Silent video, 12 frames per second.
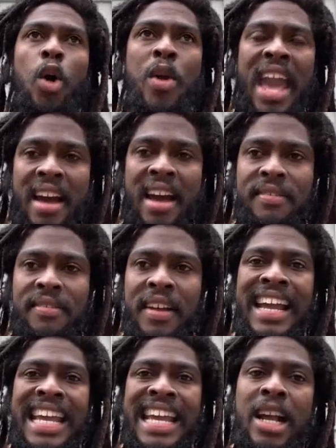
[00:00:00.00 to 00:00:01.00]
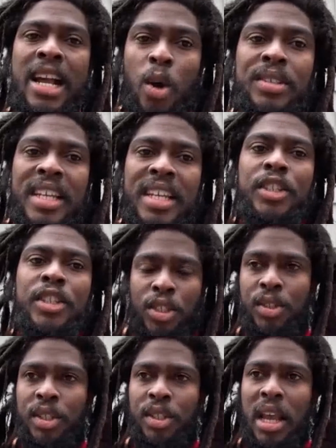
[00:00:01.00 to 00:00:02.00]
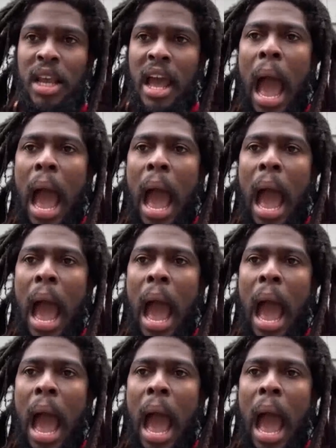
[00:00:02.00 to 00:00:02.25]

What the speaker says: we have a consensus